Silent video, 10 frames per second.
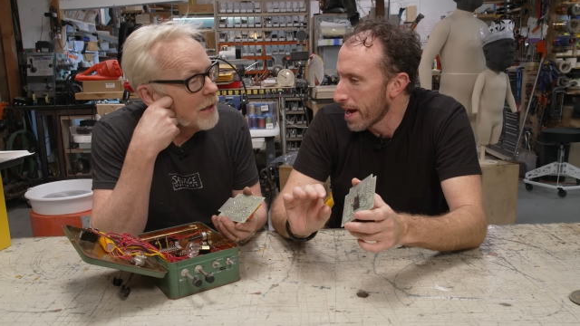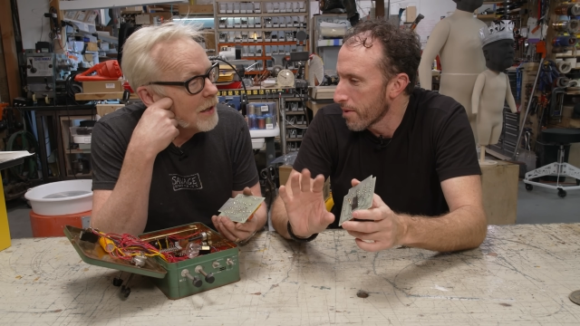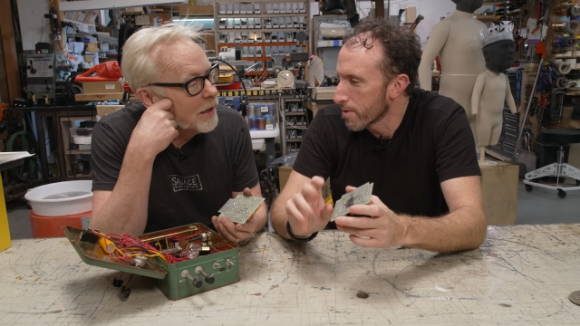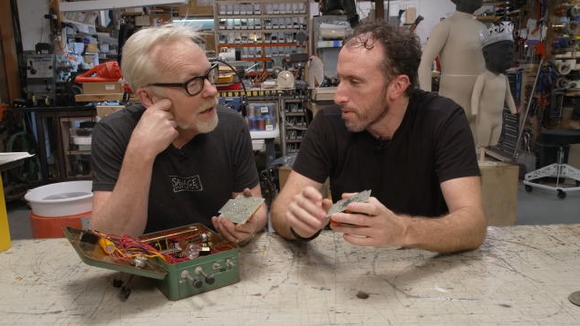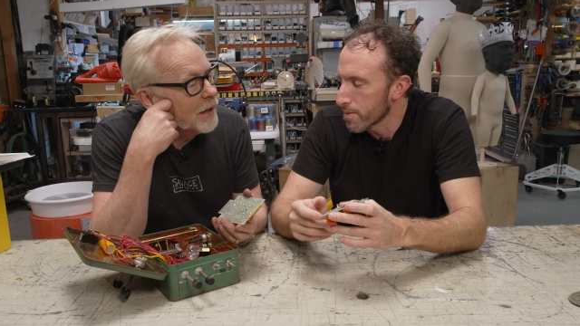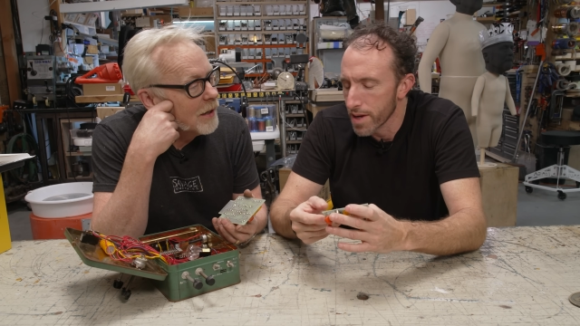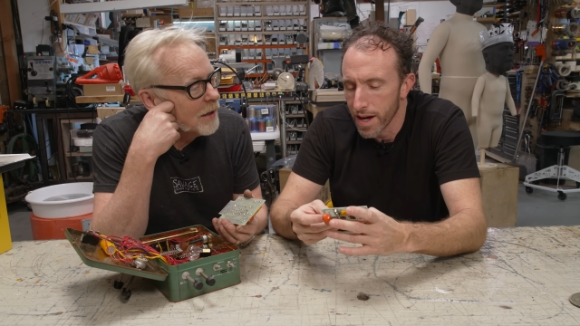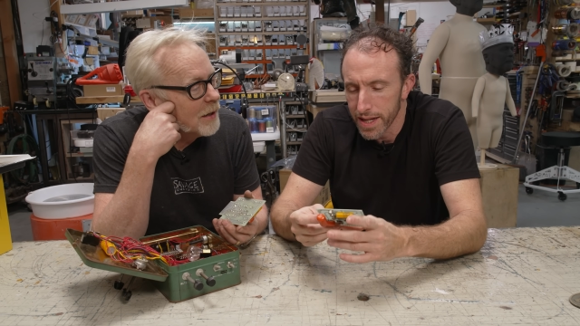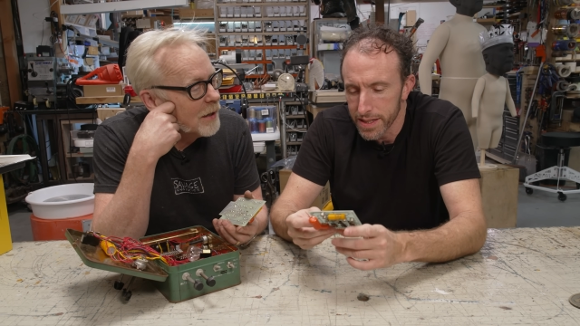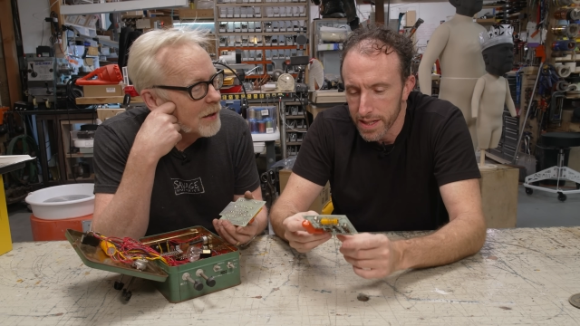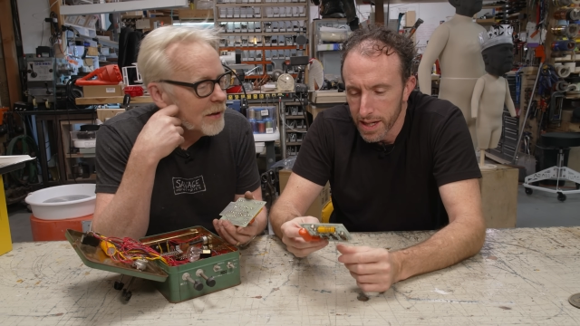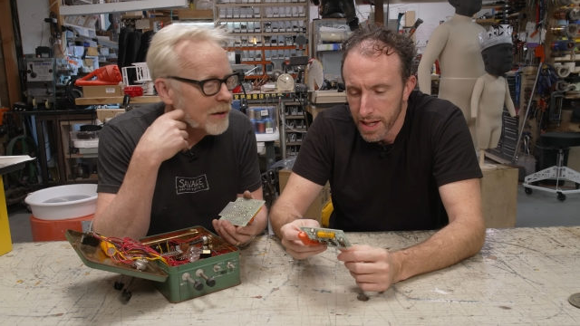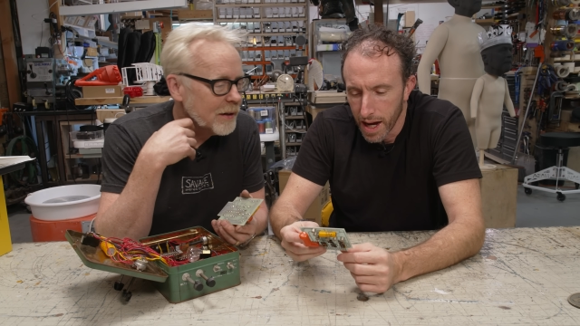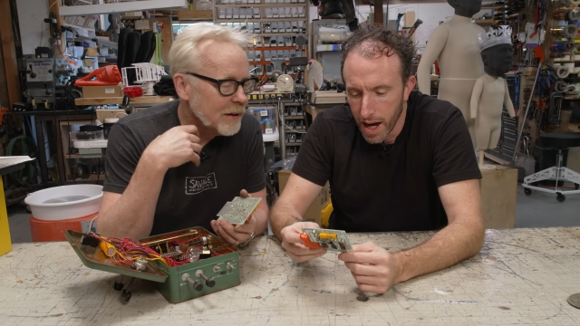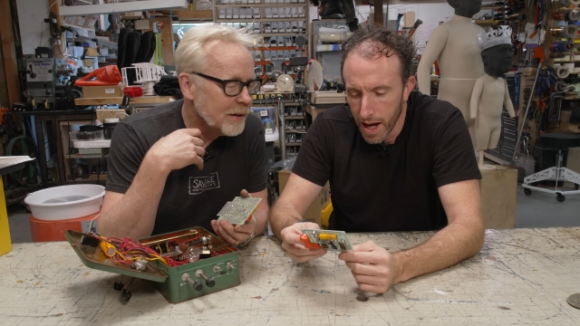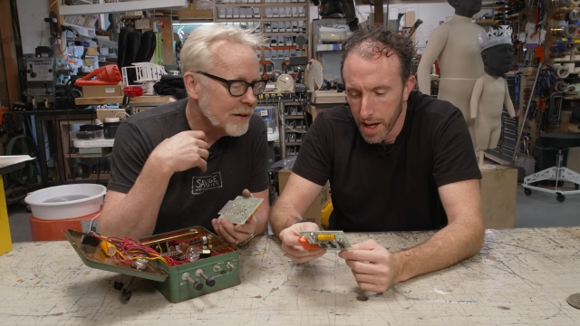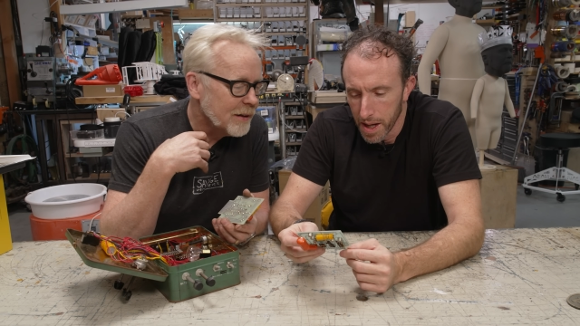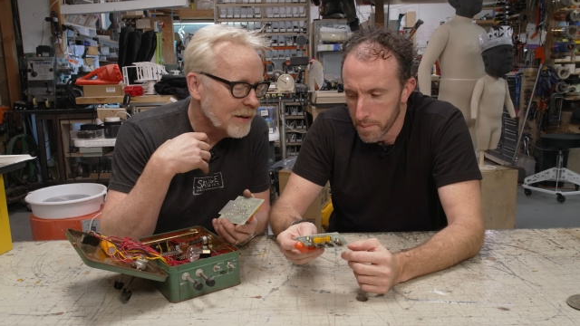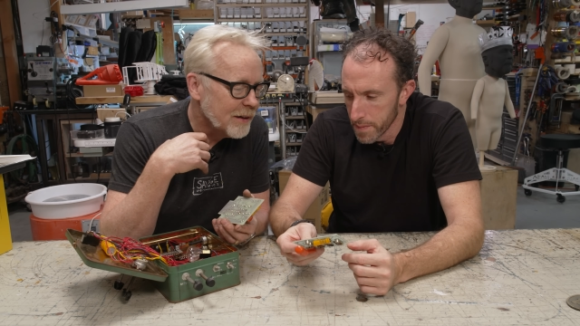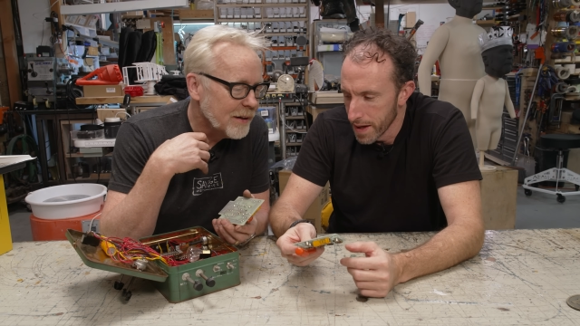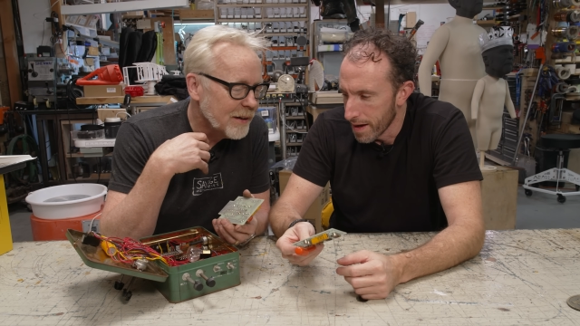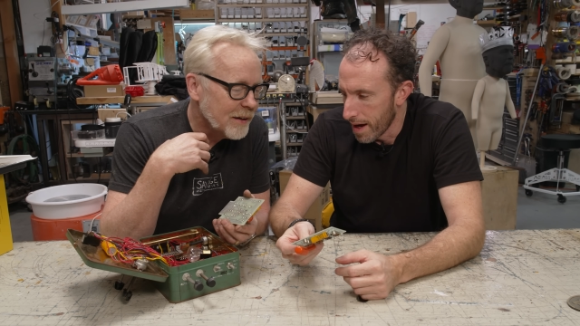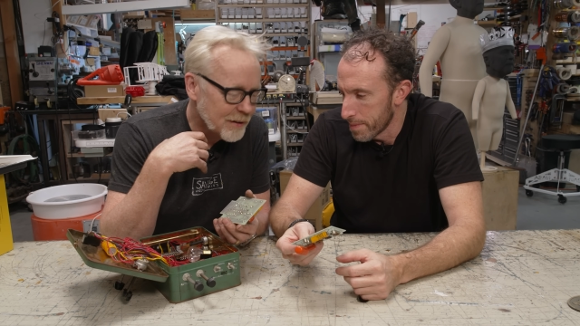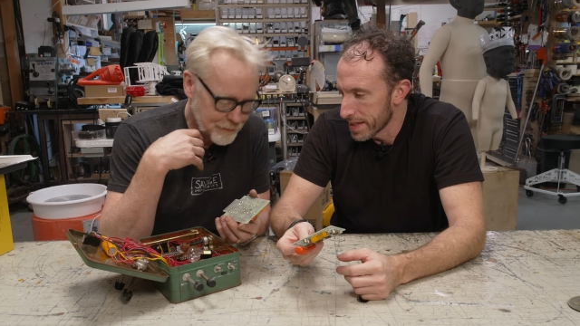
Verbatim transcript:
Speaker 1: power or not. Um, I'm